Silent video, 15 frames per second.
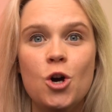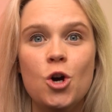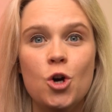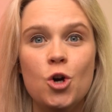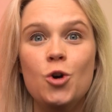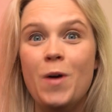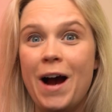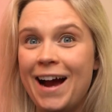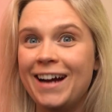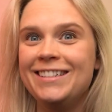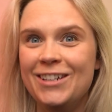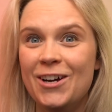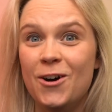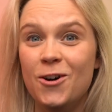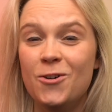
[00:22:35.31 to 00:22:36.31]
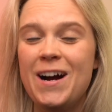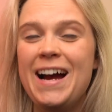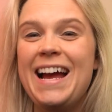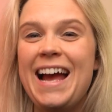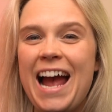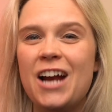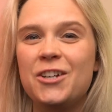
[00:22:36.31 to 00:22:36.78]
who I know
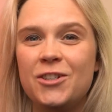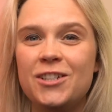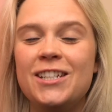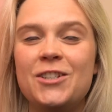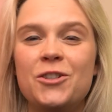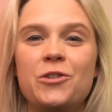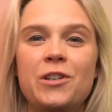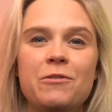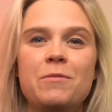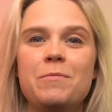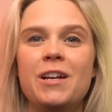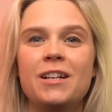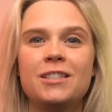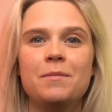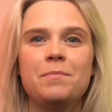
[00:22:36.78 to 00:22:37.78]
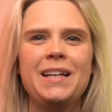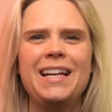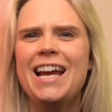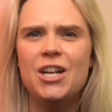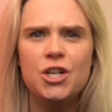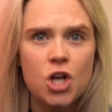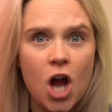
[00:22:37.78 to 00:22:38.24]
actually disagree with me on something
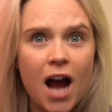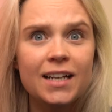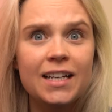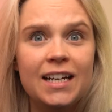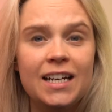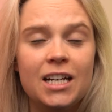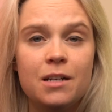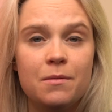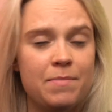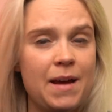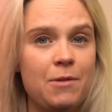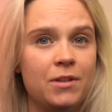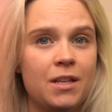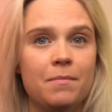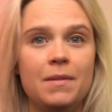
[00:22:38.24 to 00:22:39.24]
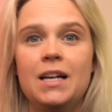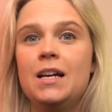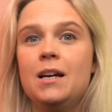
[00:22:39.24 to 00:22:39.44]
and not get into debate with them.